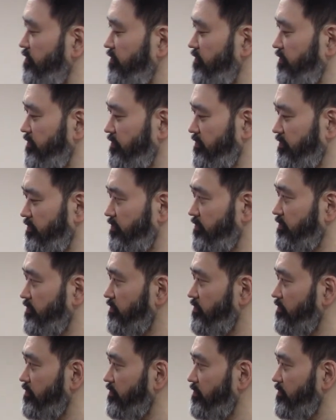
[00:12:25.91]

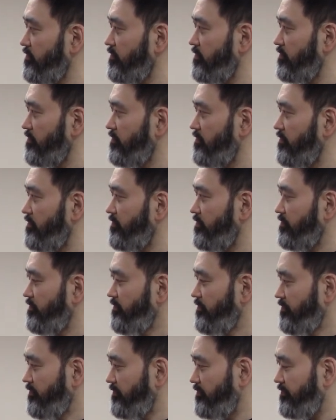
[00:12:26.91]

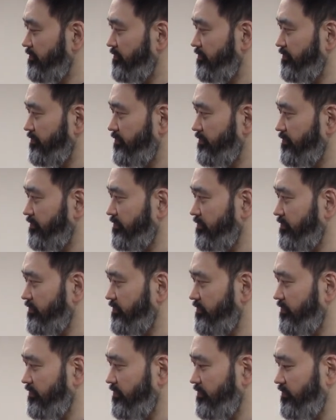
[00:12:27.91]

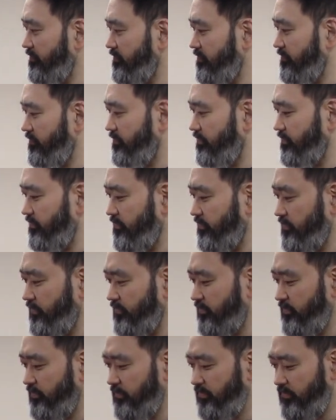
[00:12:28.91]

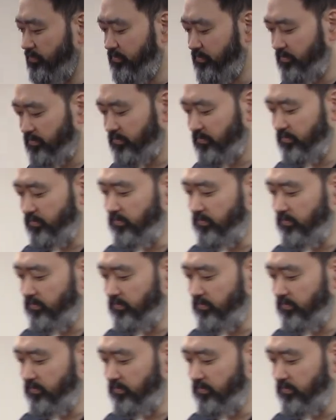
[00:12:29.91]
(not speaking)